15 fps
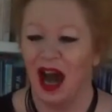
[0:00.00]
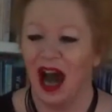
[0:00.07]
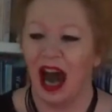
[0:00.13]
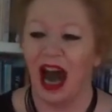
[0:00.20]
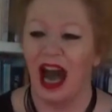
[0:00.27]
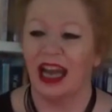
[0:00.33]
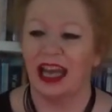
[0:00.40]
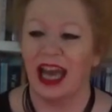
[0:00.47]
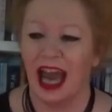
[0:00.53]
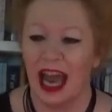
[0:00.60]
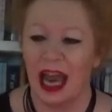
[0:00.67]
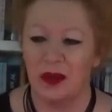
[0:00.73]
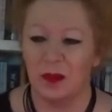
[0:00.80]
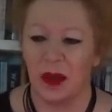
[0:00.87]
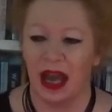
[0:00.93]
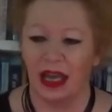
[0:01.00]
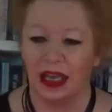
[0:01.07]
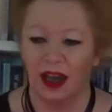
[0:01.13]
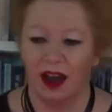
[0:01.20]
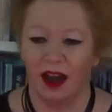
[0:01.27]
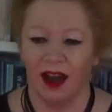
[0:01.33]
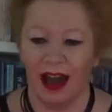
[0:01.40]
I had a handbag,
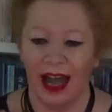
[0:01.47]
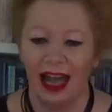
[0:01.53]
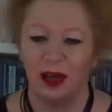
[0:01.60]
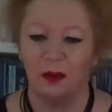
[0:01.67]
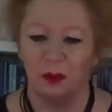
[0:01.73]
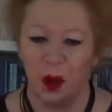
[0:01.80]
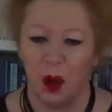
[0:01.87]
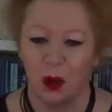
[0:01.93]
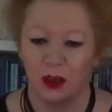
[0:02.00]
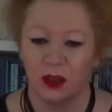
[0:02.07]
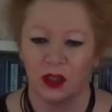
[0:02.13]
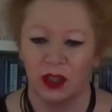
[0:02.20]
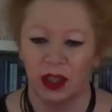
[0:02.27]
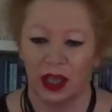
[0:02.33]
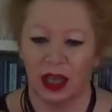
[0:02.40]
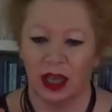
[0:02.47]
I had a box,